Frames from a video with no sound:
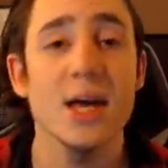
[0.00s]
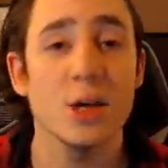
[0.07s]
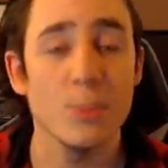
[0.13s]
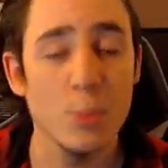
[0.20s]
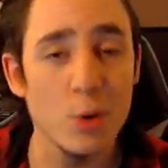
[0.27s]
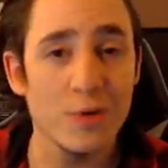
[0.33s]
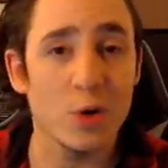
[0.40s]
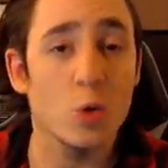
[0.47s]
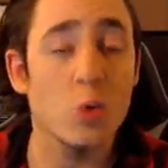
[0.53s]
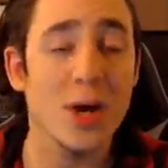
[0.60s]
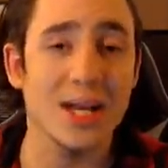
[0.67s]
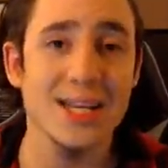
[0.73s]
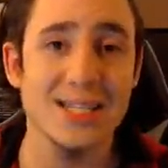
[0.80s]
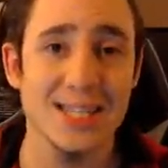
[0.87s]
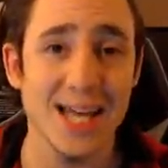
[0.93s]
moving
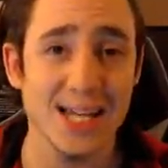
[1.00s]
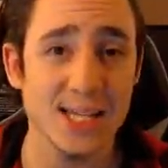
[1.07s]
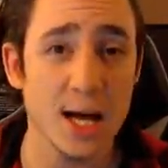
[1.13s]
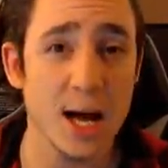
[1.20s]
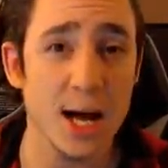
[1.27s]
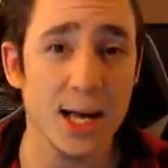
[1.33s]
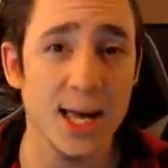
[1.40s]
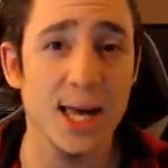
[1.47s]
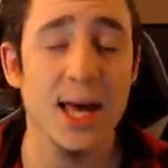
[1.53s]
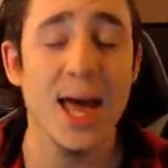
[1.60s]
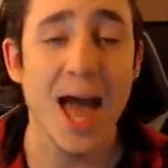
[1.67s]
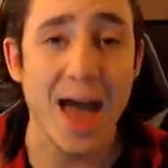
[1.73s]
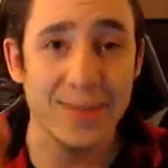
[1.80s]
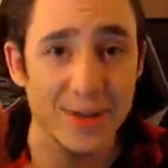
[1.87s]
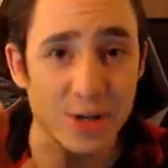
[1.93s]
quickly to that target
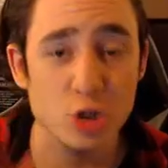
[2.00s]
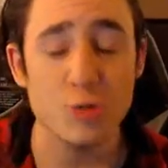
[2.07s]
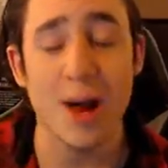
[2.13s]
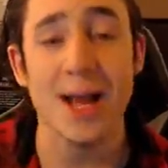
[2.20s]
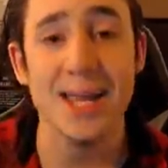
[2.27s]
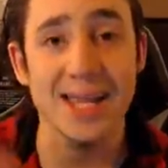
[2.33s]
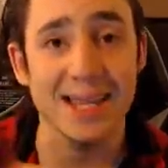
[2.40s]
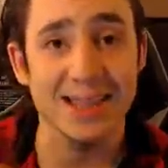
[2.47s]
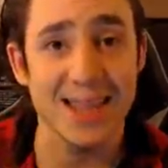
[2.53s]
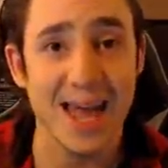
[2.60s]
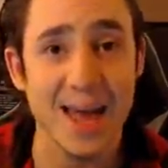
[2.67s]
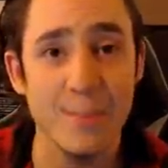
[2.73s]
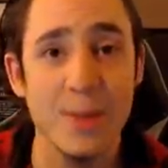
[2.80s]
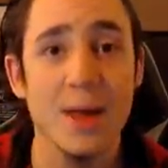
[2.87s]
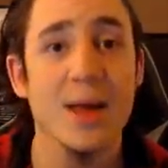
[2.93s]
and then tracking
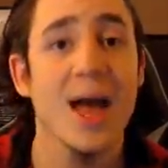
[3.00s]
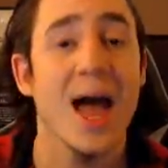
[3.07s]
them,